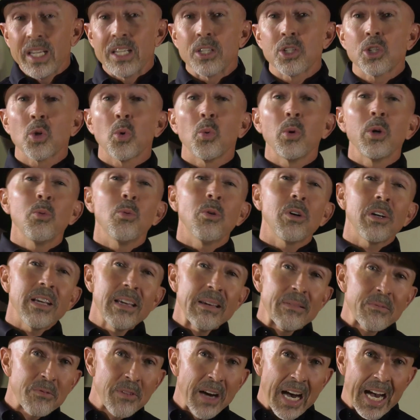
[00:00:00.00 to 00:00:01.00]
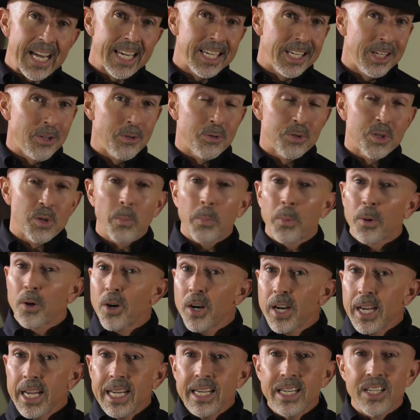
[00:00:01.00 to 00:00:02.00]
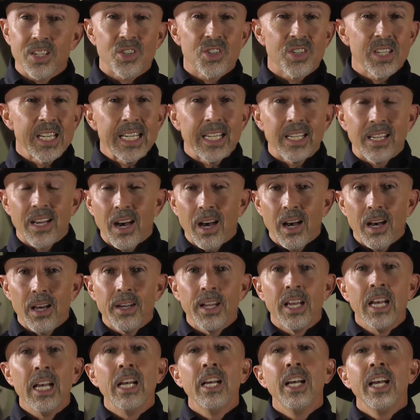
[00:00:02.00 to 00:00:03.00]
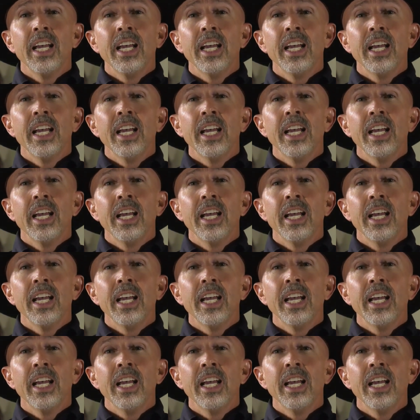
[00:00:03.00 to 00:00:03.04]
And so we want to invite you to pray, to seek God.